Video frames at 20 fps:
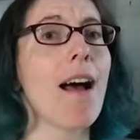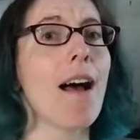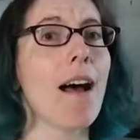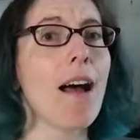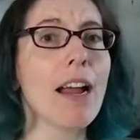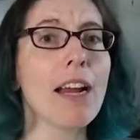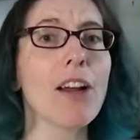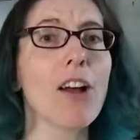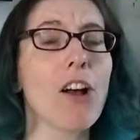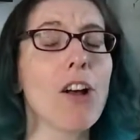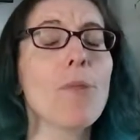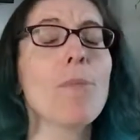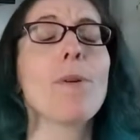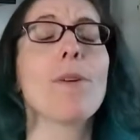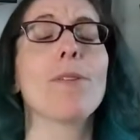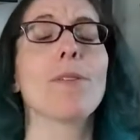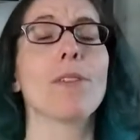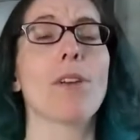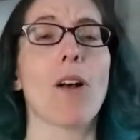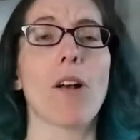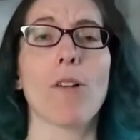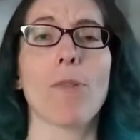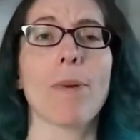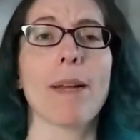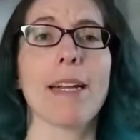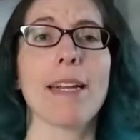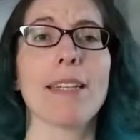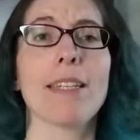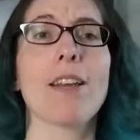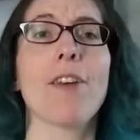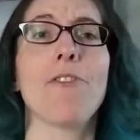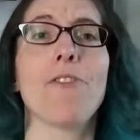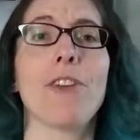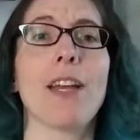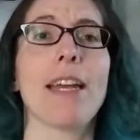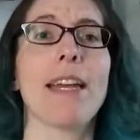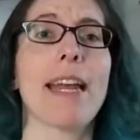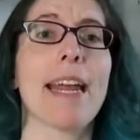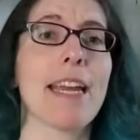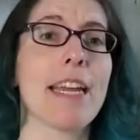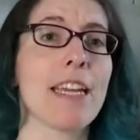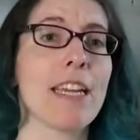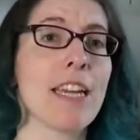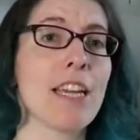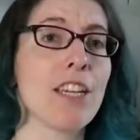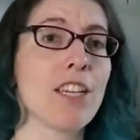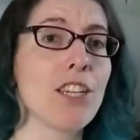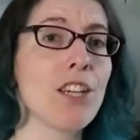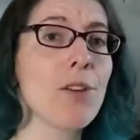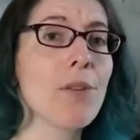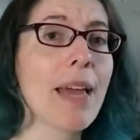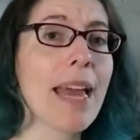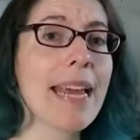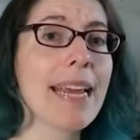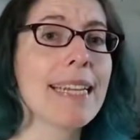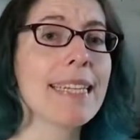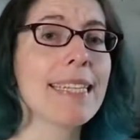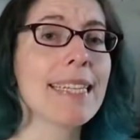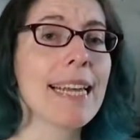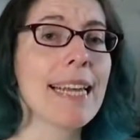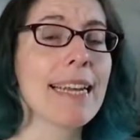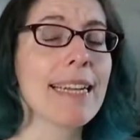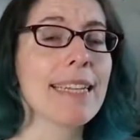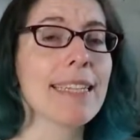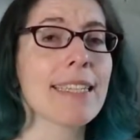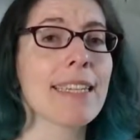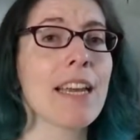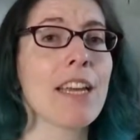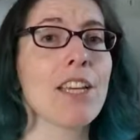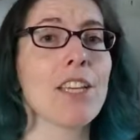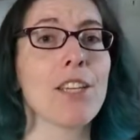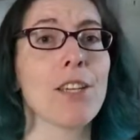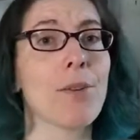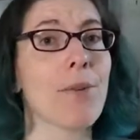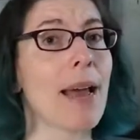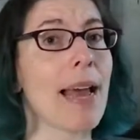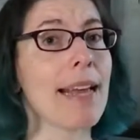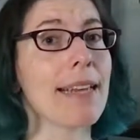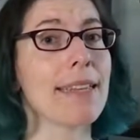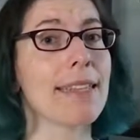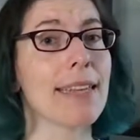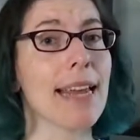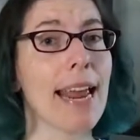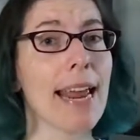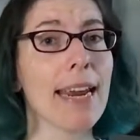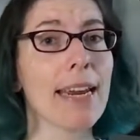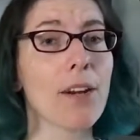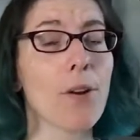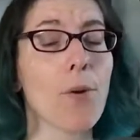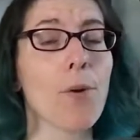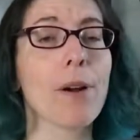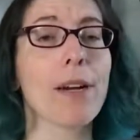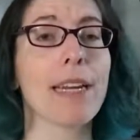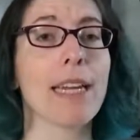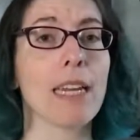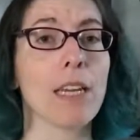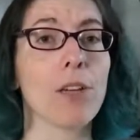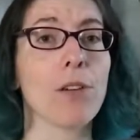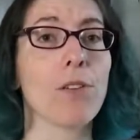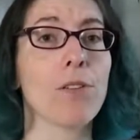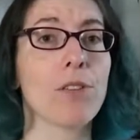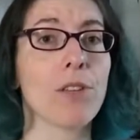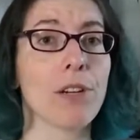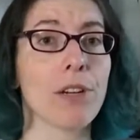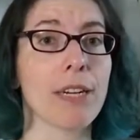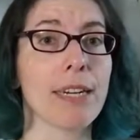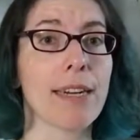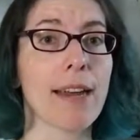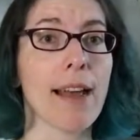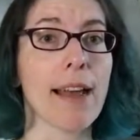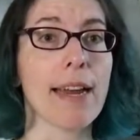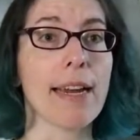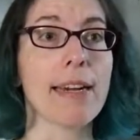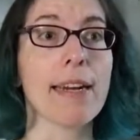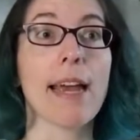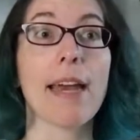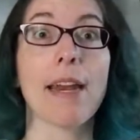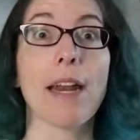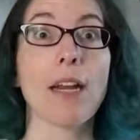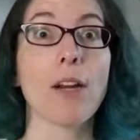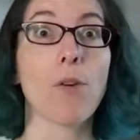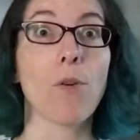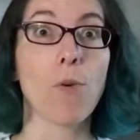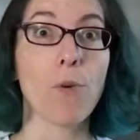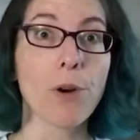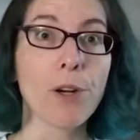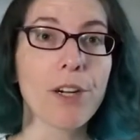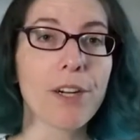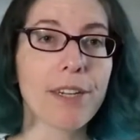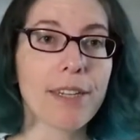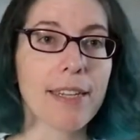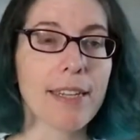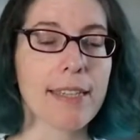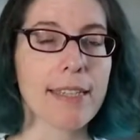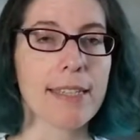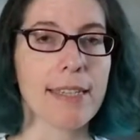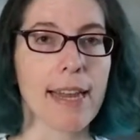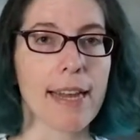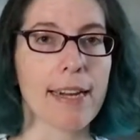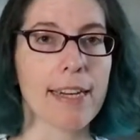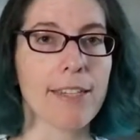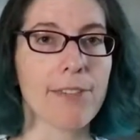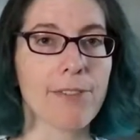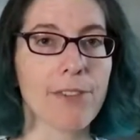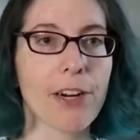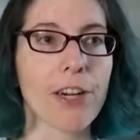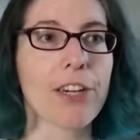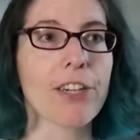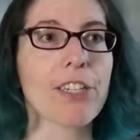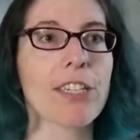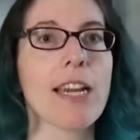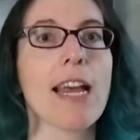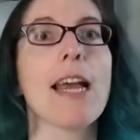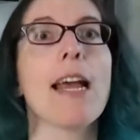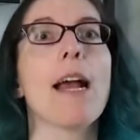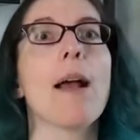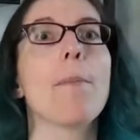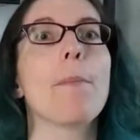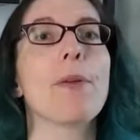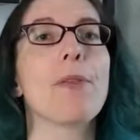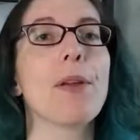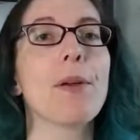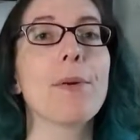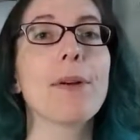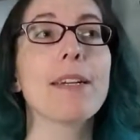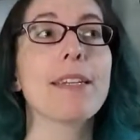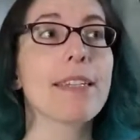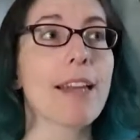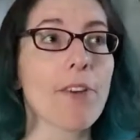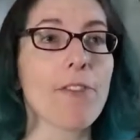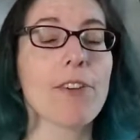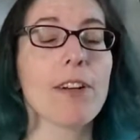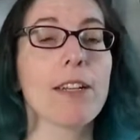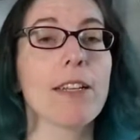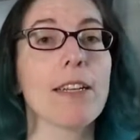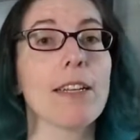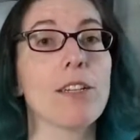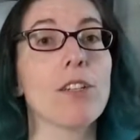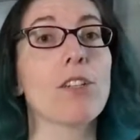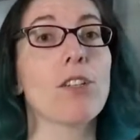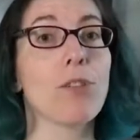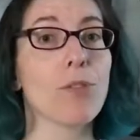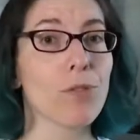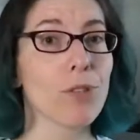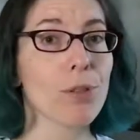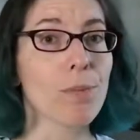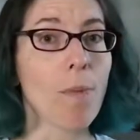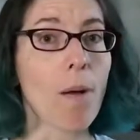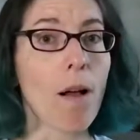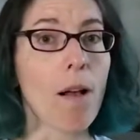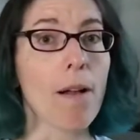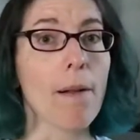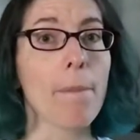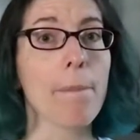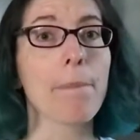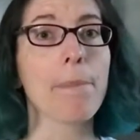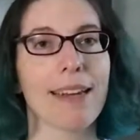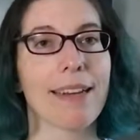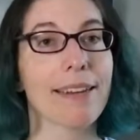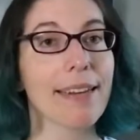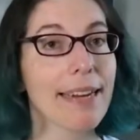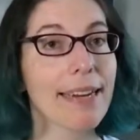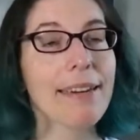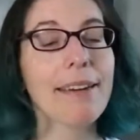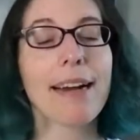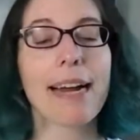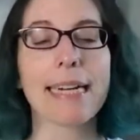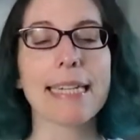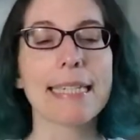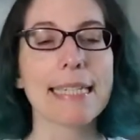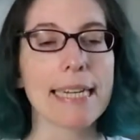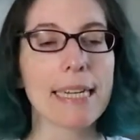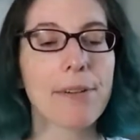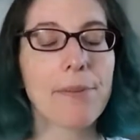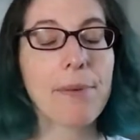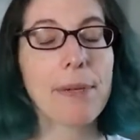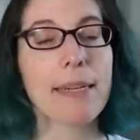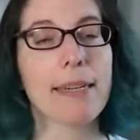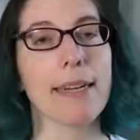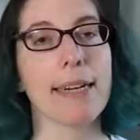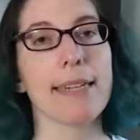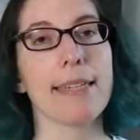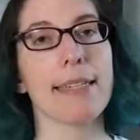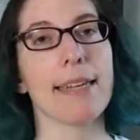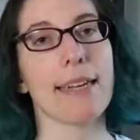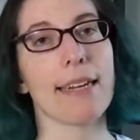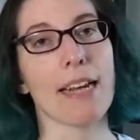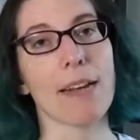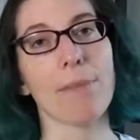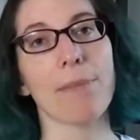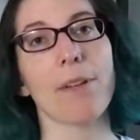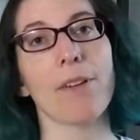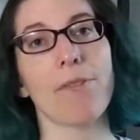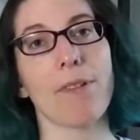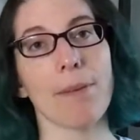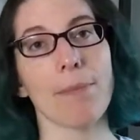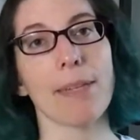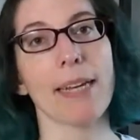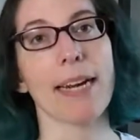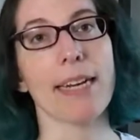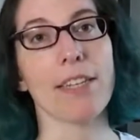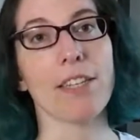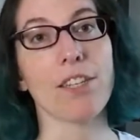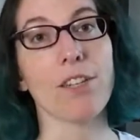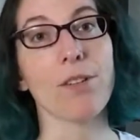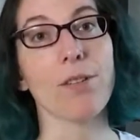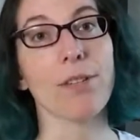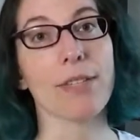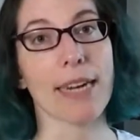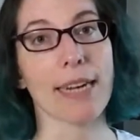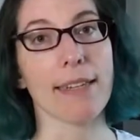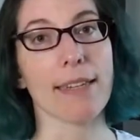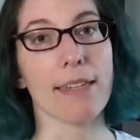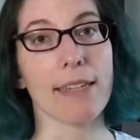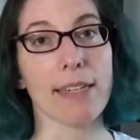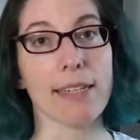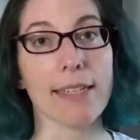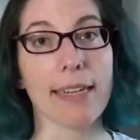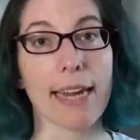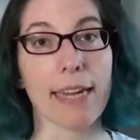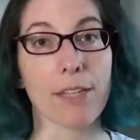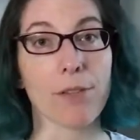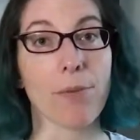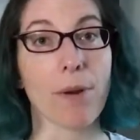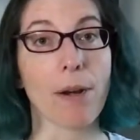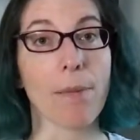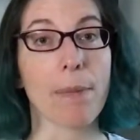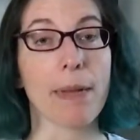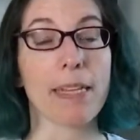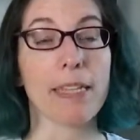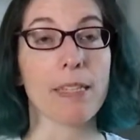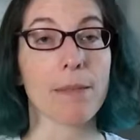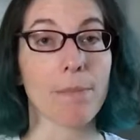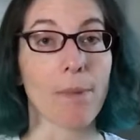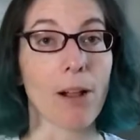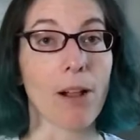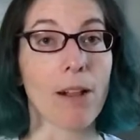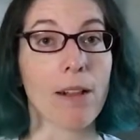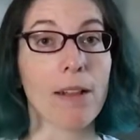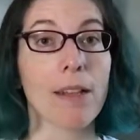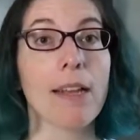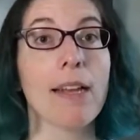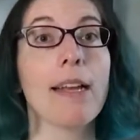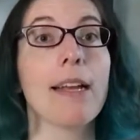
I almost always fit a UK 6, US 8, or EU 39, and I ordered this size first, but they were definitely too small. Later, I did realize that a couple of websites do say that these skates run a bit small,